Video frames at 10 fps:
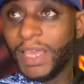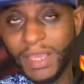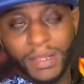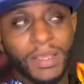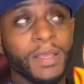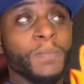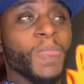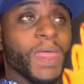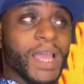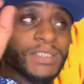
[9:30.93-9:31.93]
8,
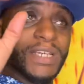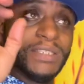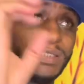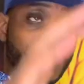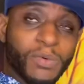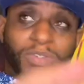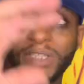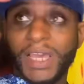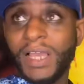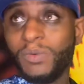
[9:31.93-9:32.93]
HAC, which
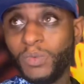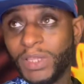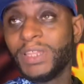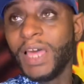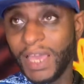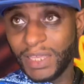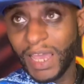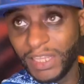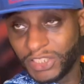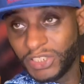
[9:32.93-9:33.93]
8
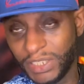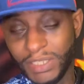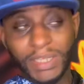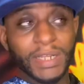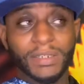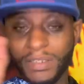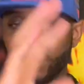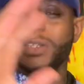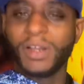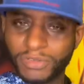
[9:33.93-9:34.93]
with HC,
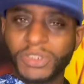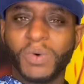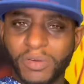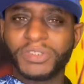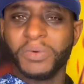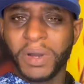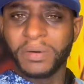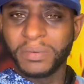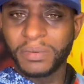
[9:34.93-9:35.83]
and you know, so on and so on.